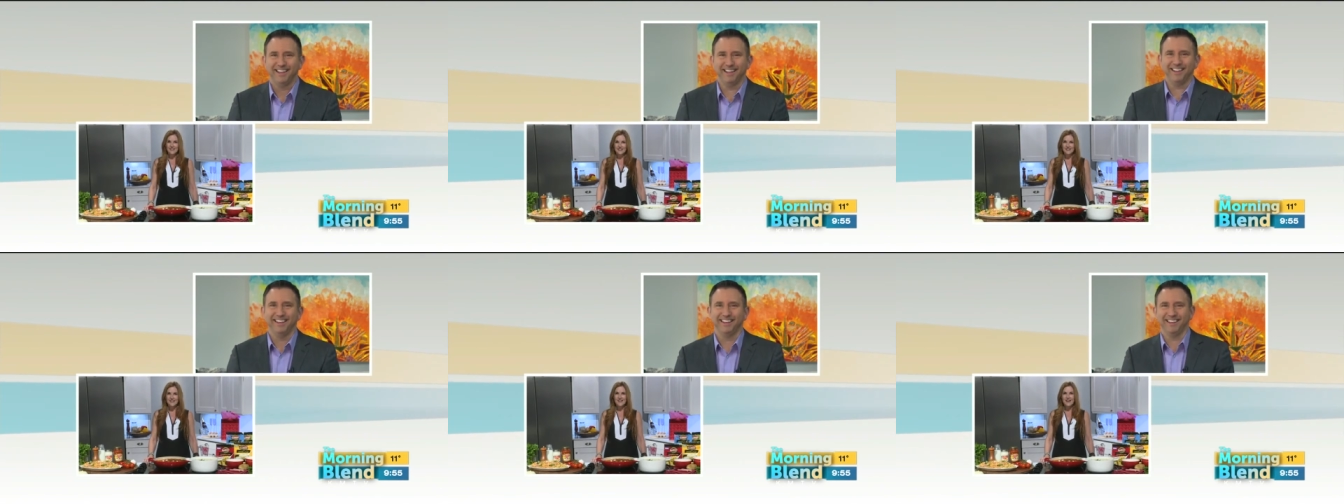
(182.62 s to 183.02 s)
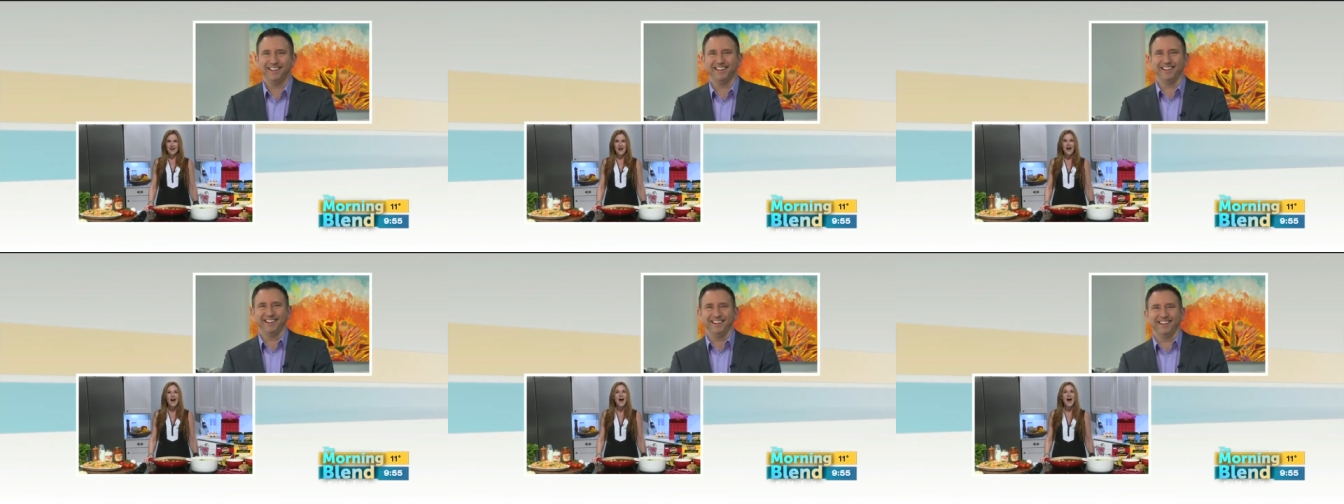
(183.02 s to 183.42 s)
I
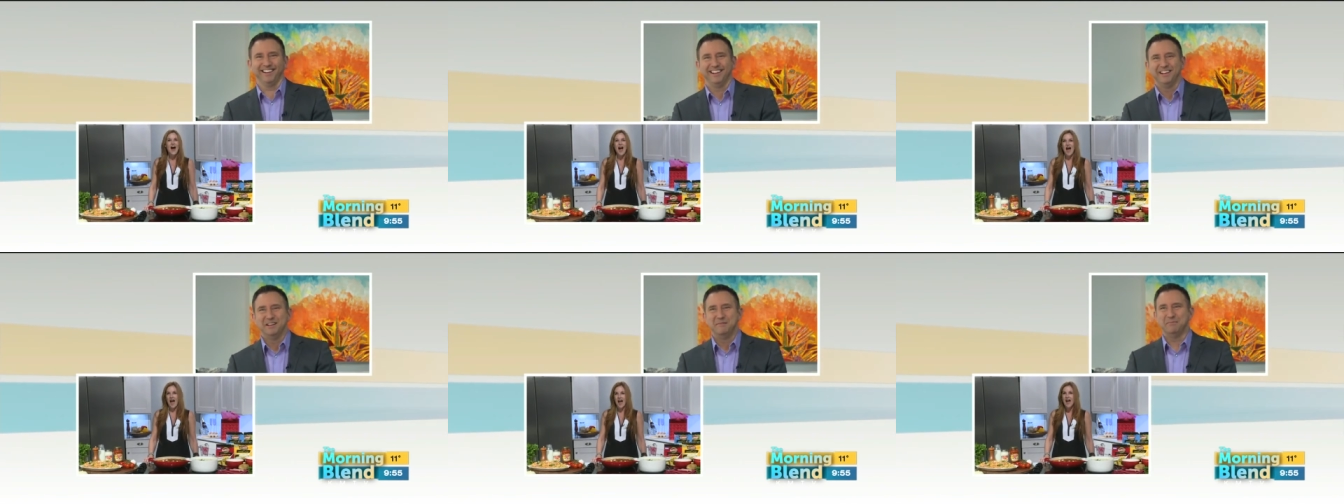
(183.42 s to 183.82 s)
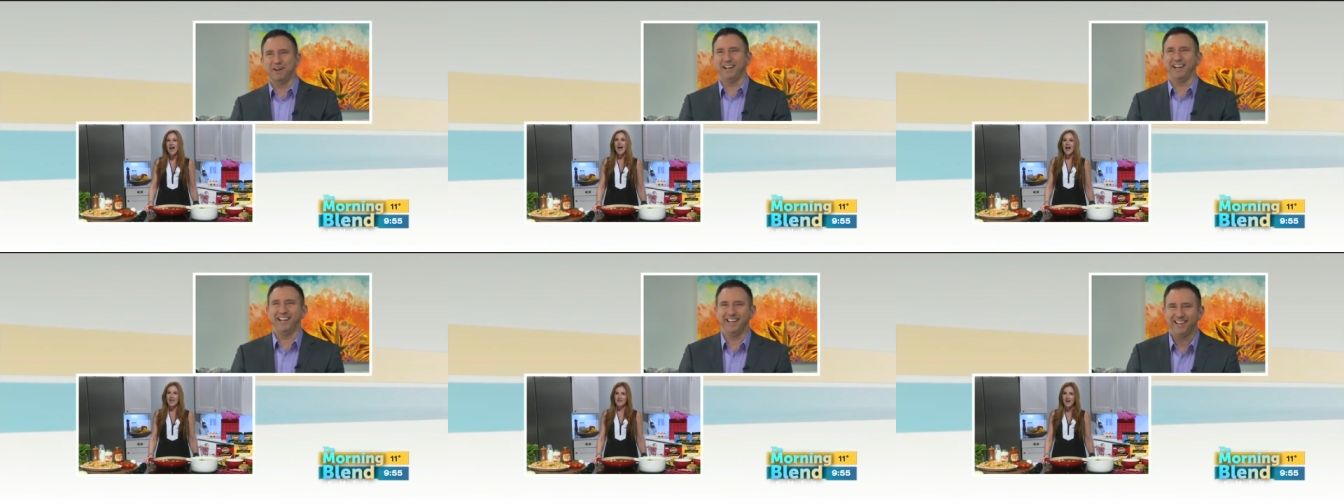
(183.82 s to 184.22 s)

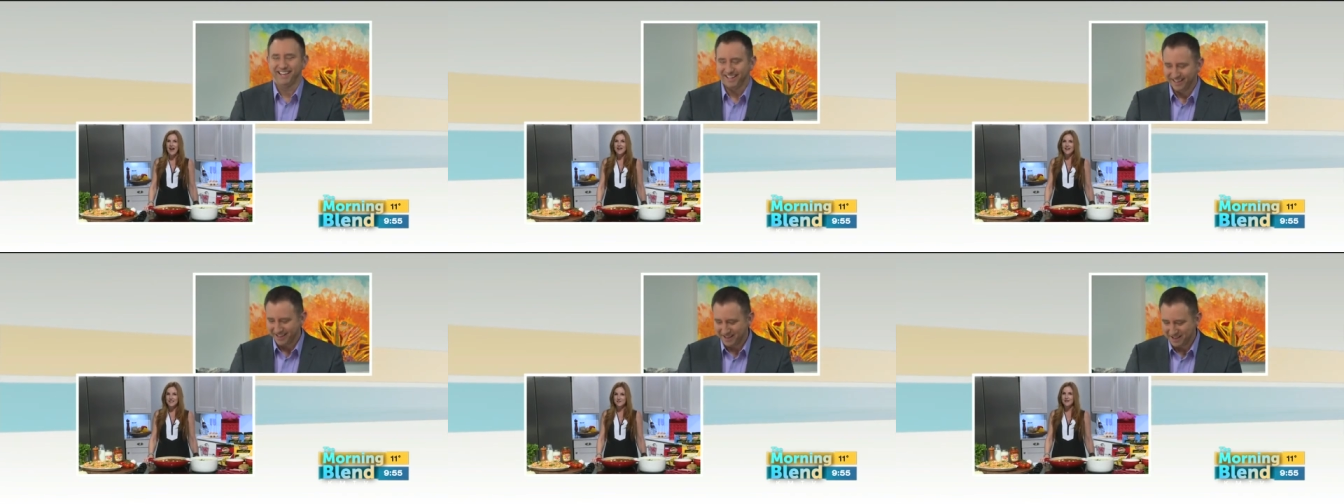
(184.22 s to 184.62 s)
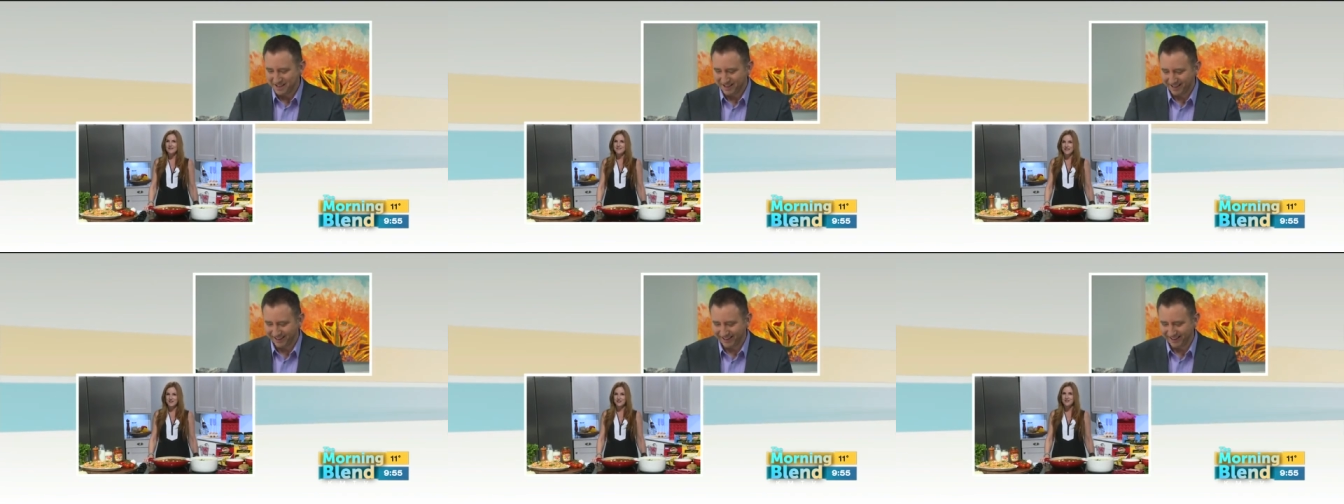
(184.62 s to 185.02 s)
have high
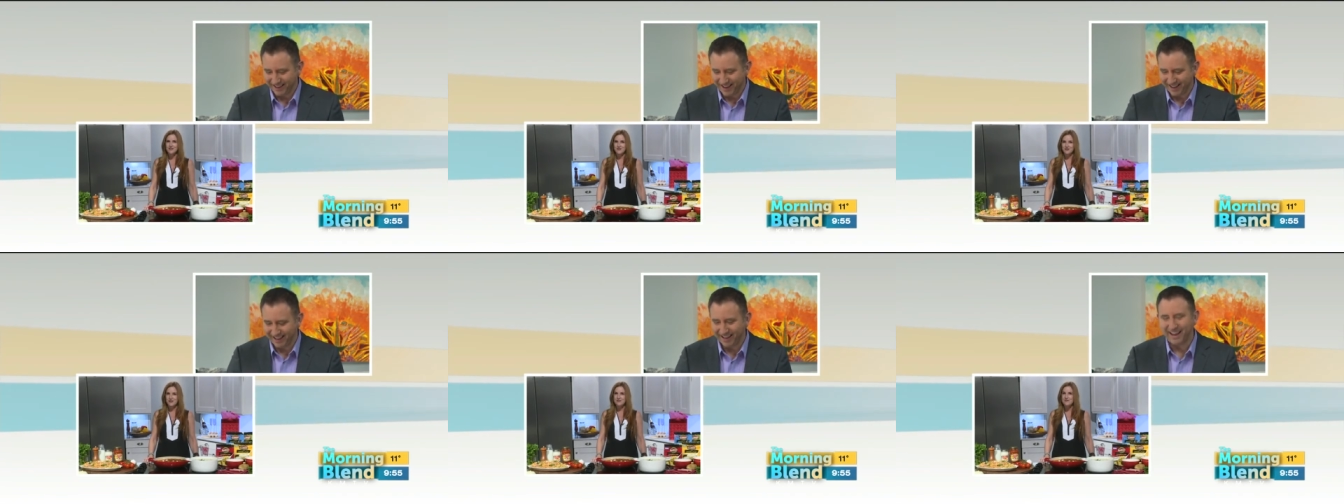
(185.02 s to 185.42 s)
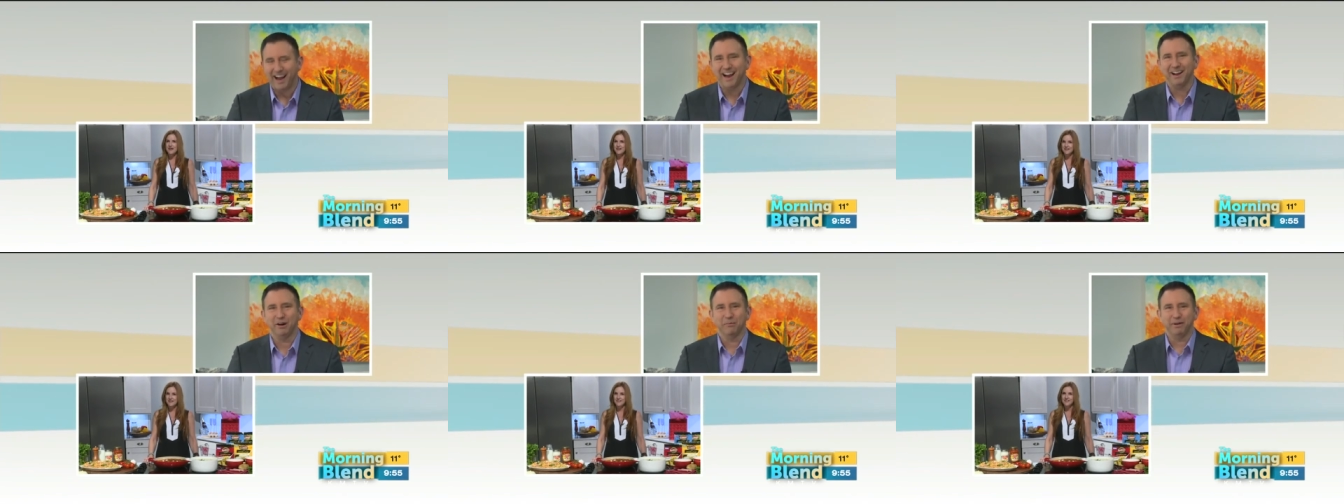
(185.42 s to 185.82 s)
expectations for you, it, Mike.
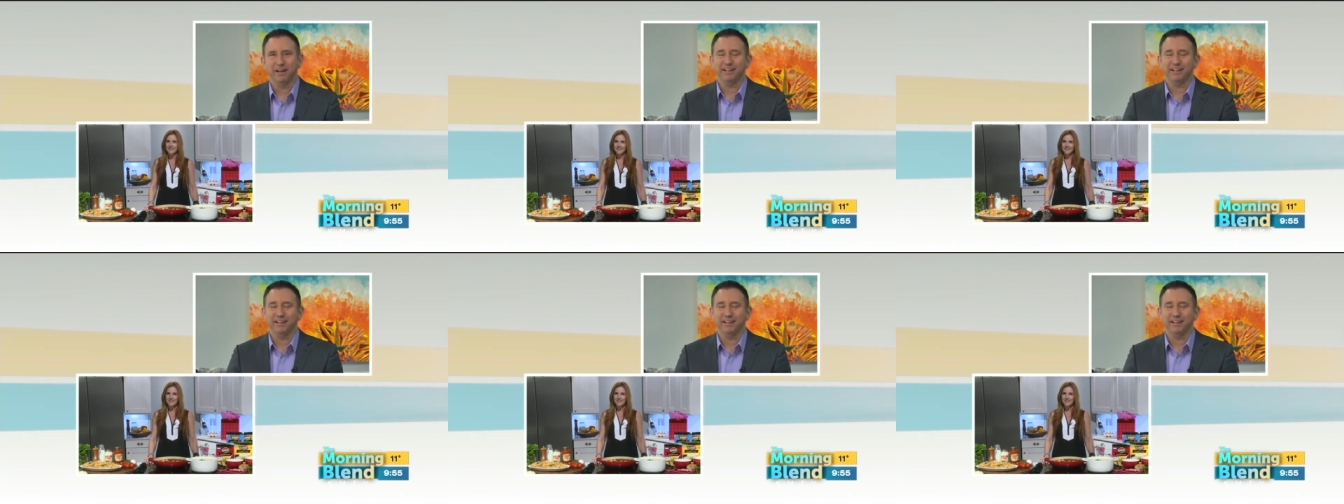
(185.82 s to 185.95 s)
I know,